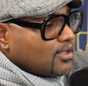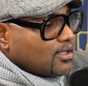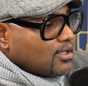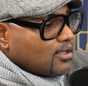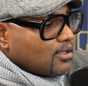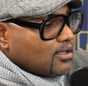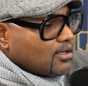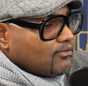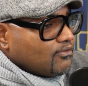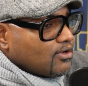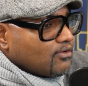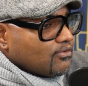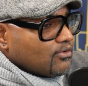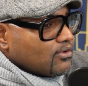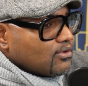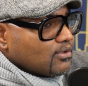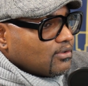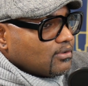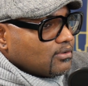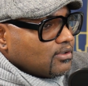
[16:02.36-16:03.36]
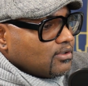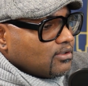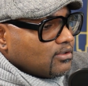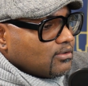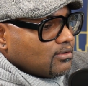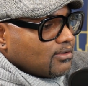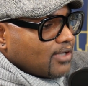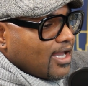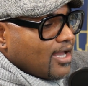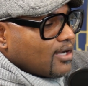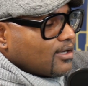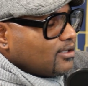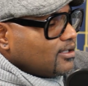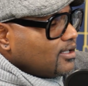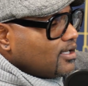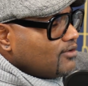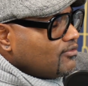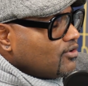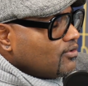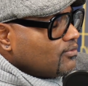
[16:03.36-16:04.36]
that I've ever
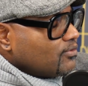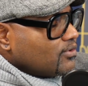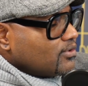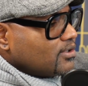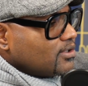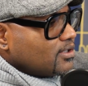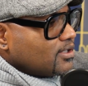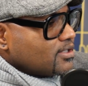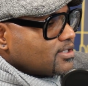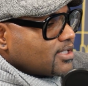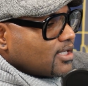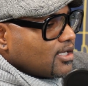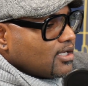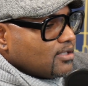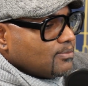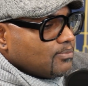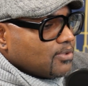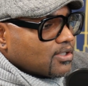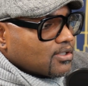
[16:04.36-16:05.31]
accolade I've ever attained